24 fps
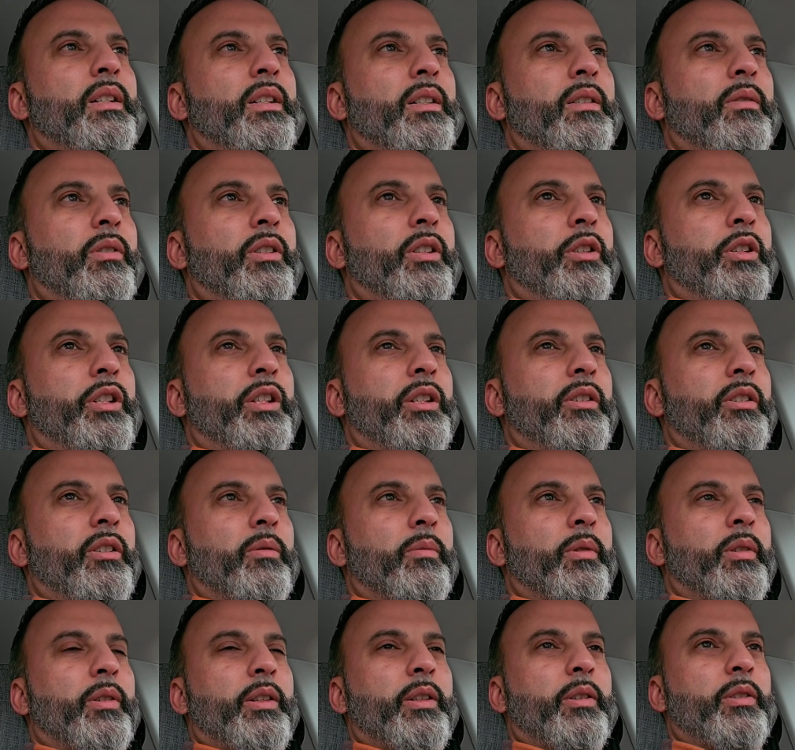when you're shooting
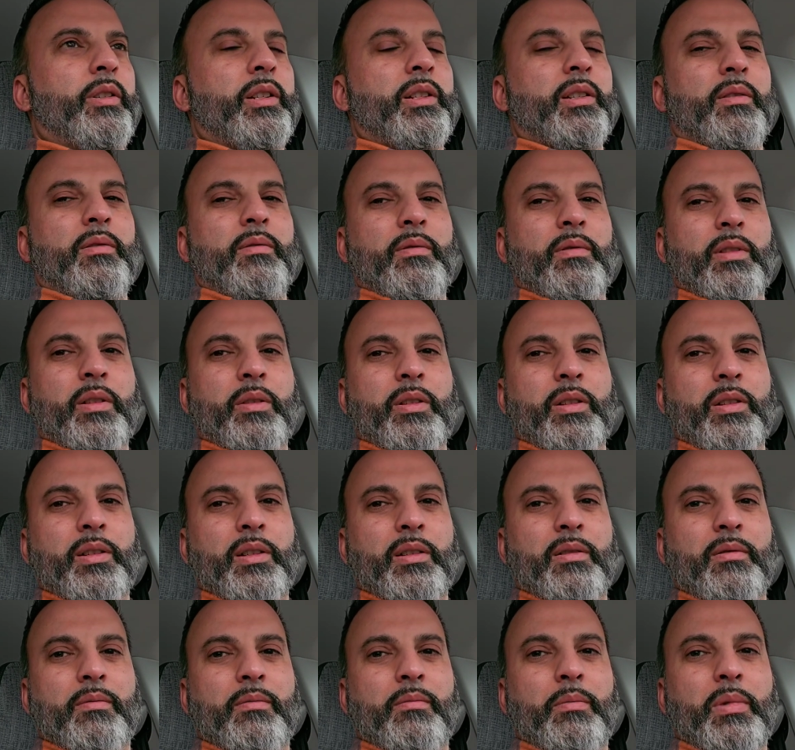them. They'll
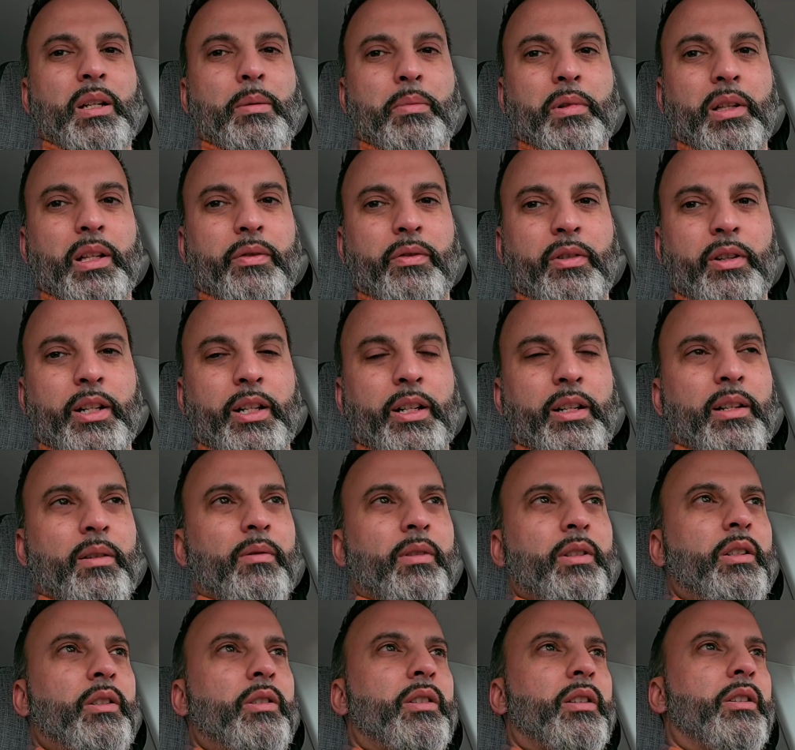just be obliterated
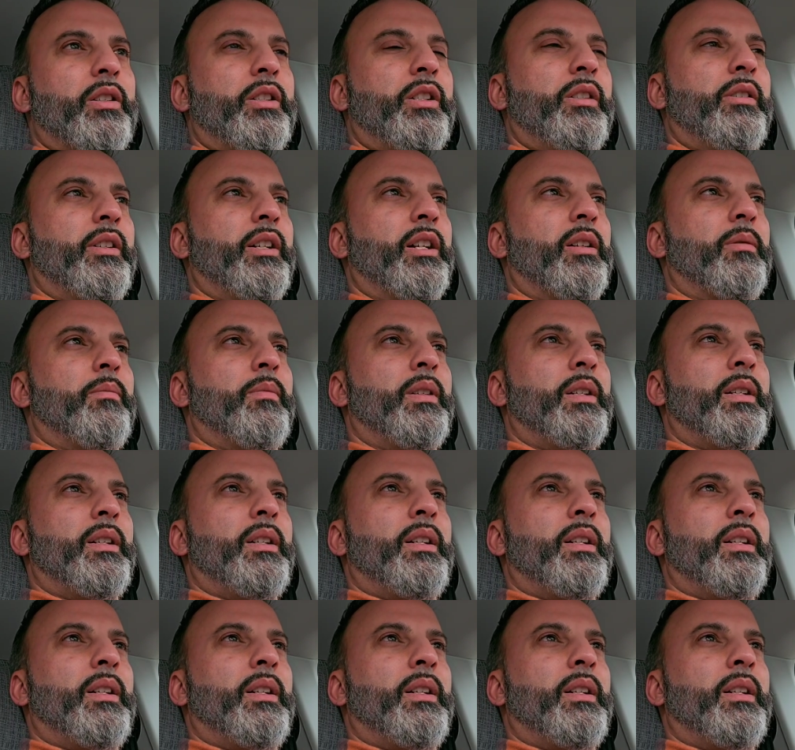when you start shooting at them.